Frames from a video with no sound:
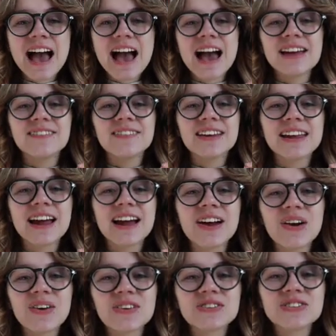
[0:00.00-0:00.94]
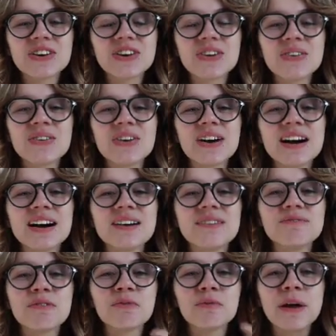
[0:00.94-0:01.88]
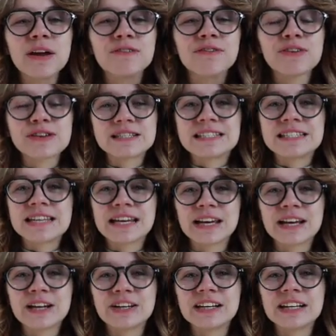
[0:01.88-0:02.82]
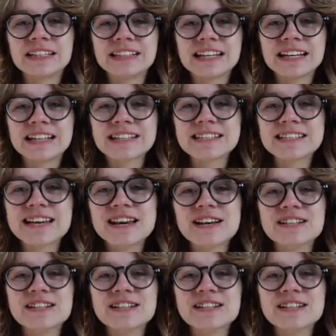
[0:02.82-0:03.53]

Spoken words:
and then I also read 1st and 2nd Corinthians.